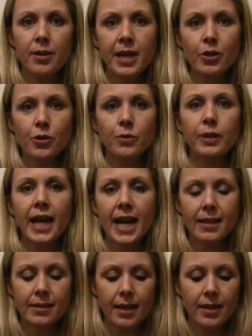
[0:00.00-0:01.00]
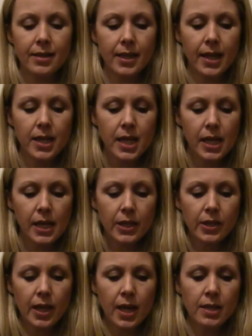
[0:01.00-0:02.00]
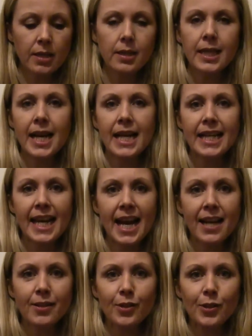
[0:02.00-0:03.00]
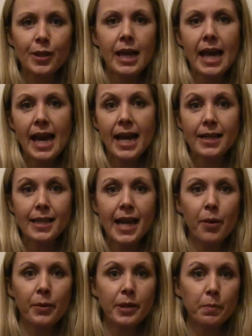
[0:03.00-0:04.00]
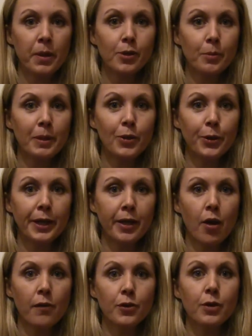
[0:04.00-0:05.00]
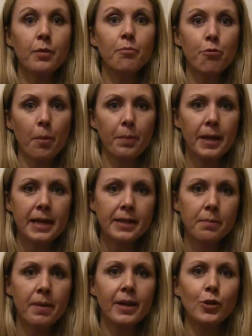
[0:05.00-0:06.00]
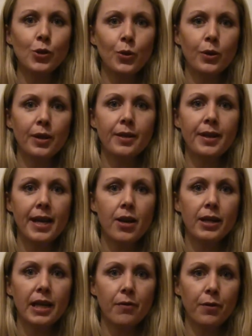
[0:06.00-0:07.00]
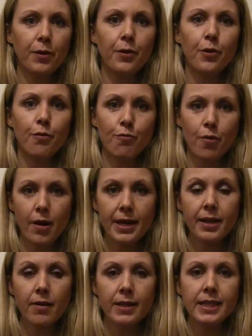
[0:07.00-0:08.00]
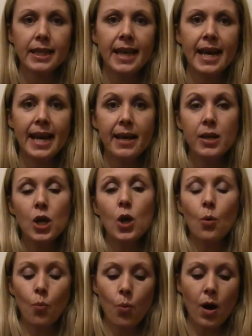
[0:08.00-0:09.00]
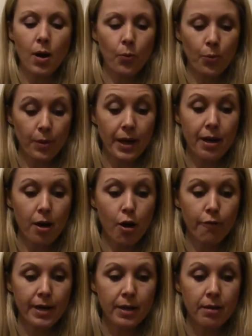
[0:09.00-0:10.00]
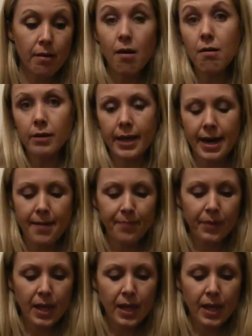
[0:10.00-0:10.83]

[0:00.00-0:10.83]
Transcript: the National Cat Centre to understand cats and how we're supposed to be looking after them properly to make sure that they are given the right kind of care while they are in our care.